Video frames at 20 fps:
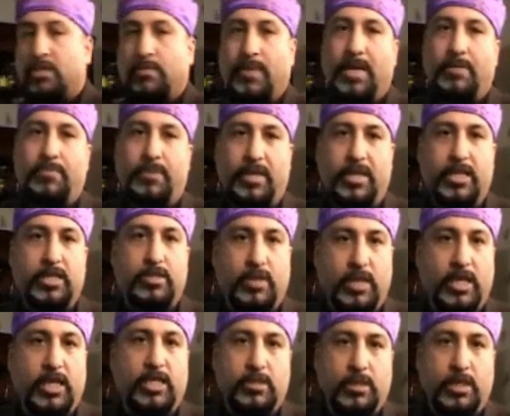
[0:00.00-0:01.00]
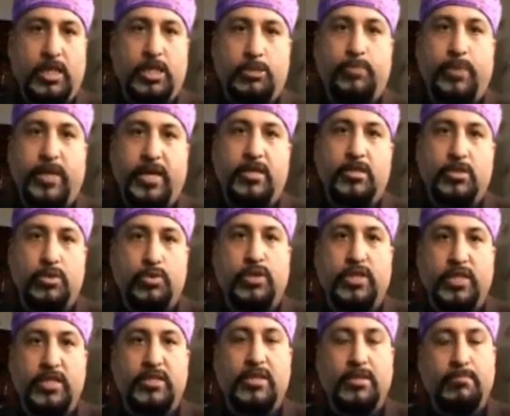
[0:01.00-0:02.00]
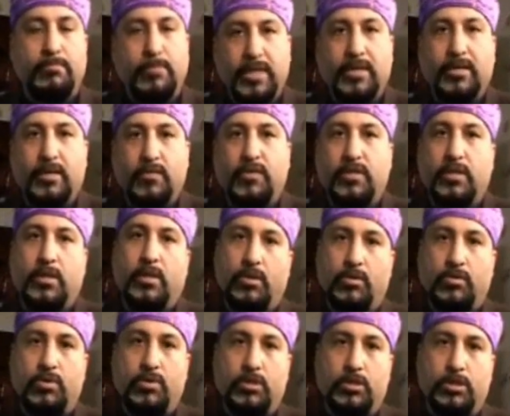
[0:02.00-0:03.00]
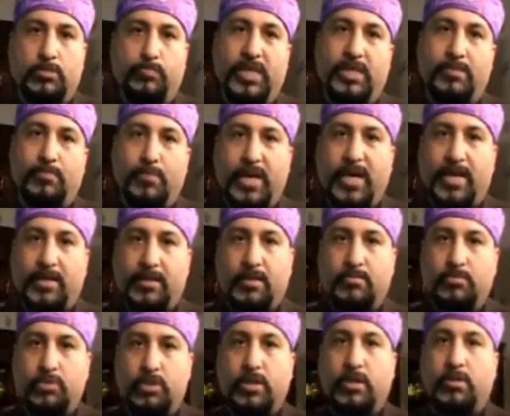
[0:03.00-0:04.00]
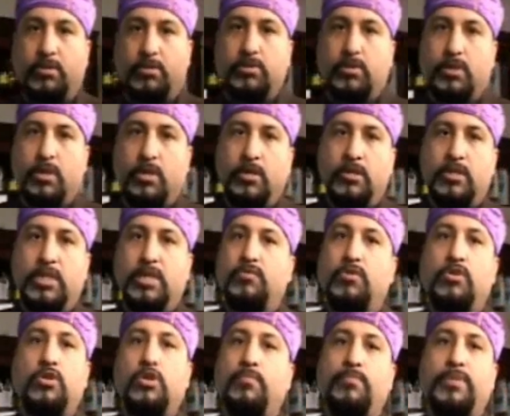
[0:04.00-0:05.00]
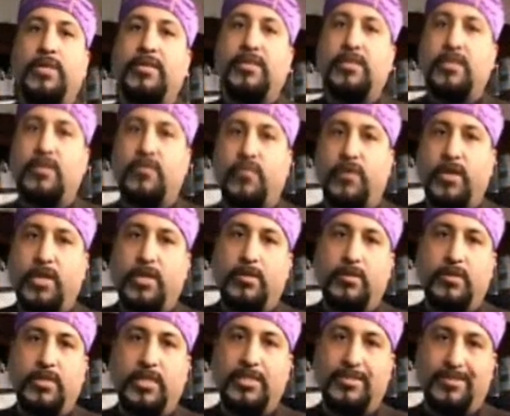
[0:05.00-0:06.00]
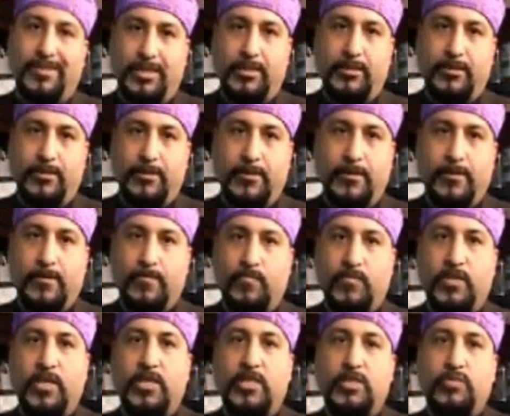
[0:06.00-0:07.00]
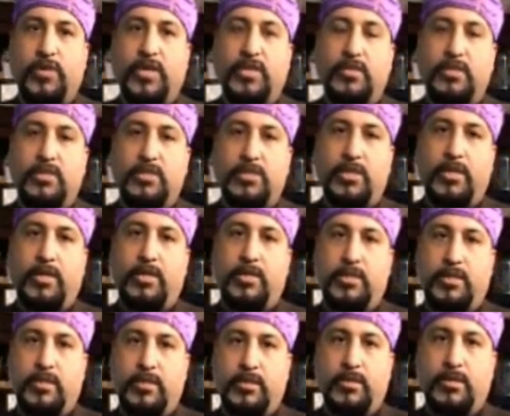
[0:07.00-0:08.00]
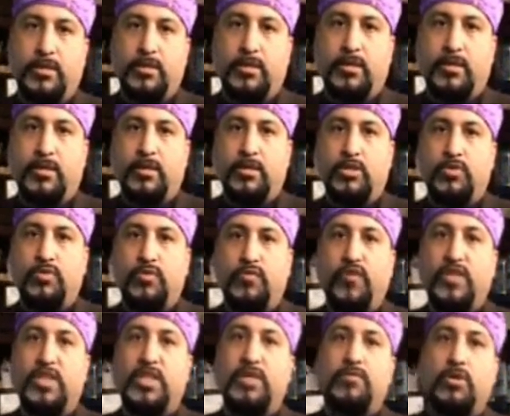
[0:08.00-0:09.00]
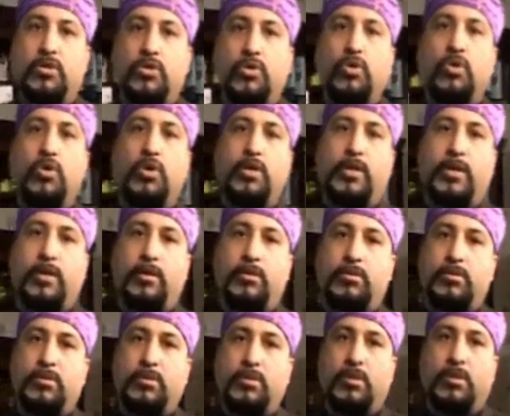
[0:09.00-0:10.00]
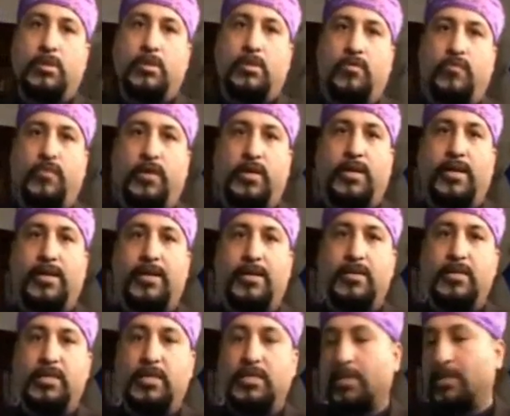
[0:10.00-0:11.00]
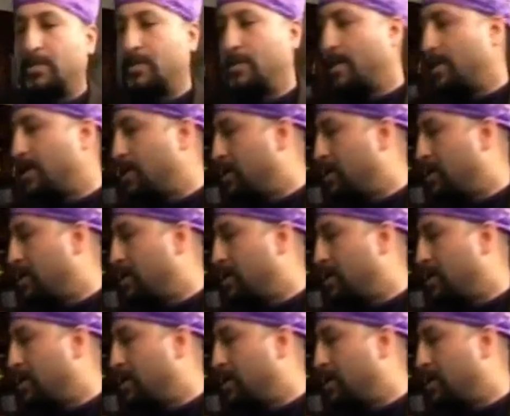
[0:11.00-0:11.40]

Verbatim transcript: was a baby. His, his, his parents could easily mingle with the locals, being black themselves. They will not be identified easily. That is why they stayed there. So when they were called out, when Herodes had